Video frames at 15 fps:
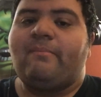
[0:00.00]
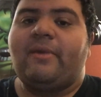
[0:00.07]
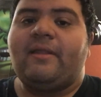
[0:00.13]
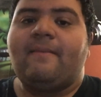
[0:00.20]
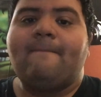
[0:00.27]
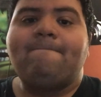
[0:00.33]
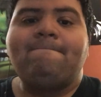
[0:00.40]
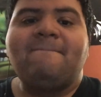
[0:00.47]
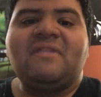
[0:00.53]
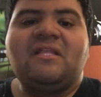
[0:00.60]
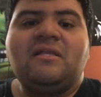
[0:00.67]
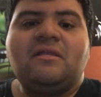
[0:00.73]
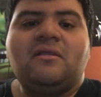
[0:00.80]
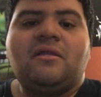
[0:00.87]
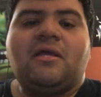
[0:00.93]
but
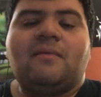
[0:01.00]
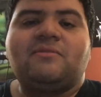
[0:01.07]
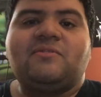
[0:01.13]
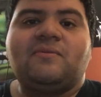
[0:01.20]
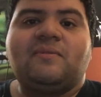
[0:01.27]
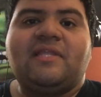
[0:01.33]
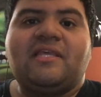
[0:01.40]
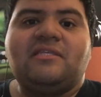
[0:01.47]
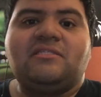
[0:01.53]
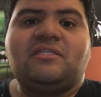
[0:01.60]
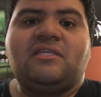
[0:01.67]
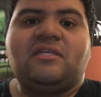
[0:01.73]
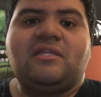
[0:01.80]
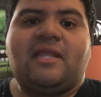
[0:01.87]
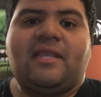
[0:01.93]
I'm too
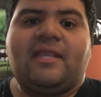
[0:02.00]
lazy and I